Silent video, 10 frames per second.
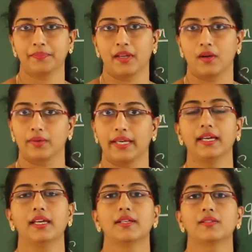
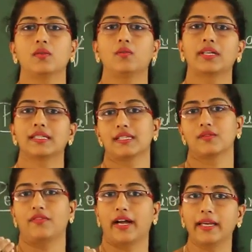Okay, so what is this
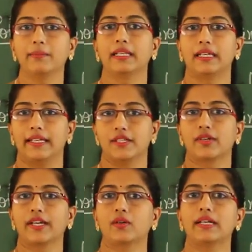viability? So
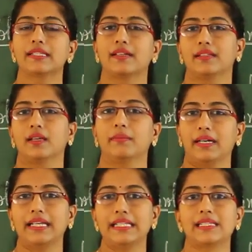I told you it's nothing
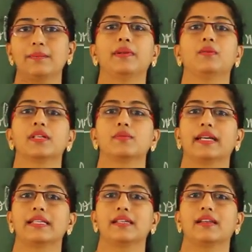but, in simple words we
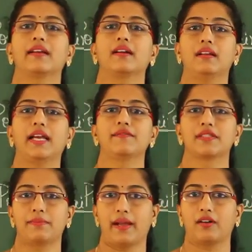can say like a
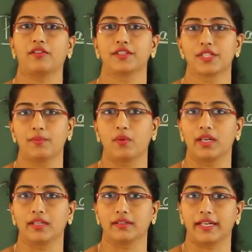lifespan of this
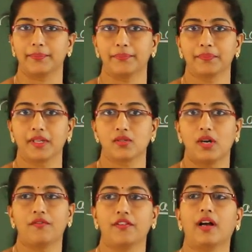pollen grain. So
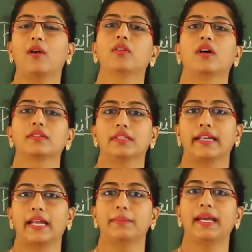for how long they
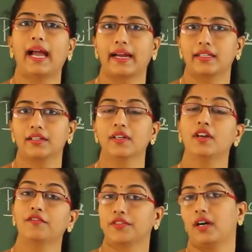can be active,
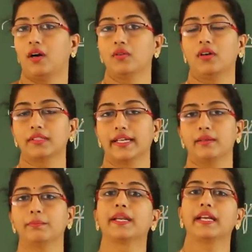for how long they
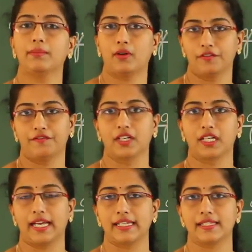can bring about
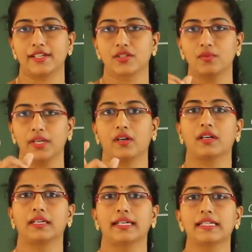fertilization, we
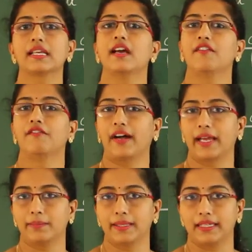call it as
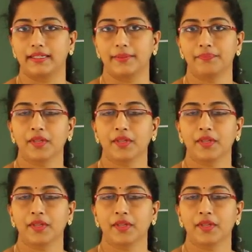viability.